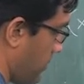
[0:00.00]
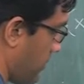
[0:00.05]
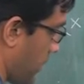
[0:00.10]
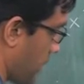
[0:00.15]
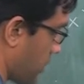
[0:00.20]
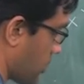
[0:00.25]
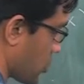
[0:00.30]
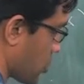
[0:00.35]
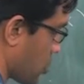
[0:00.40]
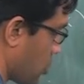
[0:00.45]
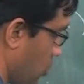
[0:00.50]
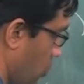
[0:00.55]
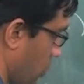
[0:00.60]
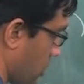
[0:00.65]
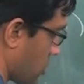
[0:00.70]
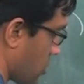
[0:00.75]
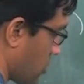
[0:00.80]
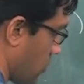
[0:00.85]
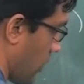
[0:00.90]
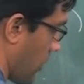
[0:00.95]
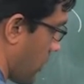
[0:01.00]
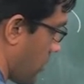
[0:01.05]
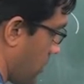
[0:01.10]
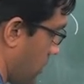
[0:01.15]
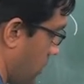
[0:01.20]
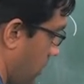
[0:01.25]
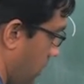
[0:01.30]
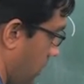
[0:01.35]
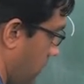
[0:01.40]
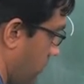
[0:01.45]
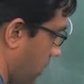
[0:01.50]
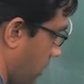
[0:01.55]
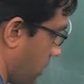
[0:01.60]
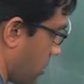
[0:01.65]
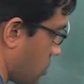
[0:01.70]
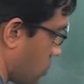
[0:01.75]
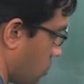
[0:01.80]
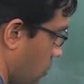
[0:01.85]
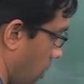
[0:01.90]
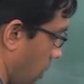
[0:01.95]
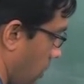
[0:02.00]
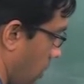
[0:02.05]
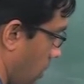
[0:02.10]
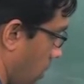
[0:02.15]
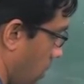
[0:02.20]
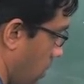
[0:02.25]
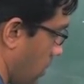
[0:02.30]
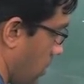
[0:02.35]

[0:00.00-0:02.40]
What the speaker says: minus 2 and so on, D minus 1.